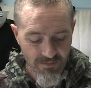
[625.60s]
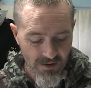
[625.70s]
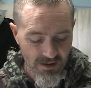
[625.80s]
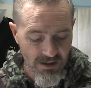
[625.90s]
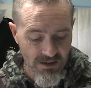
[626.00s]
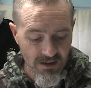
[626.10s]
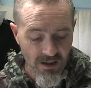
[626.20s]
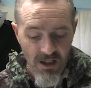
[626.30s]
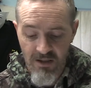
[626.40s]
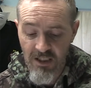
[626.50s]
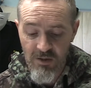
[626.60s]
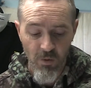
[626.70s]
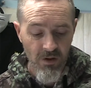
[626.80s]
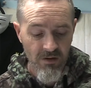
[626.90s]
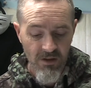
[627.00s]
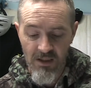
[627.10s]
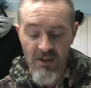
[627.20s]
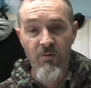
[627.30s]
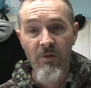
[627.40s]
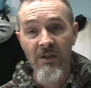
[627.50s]
Okay, so that's what
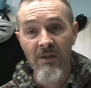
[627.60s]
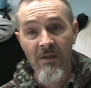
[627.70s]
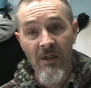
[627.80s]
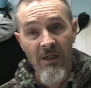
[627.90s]
is written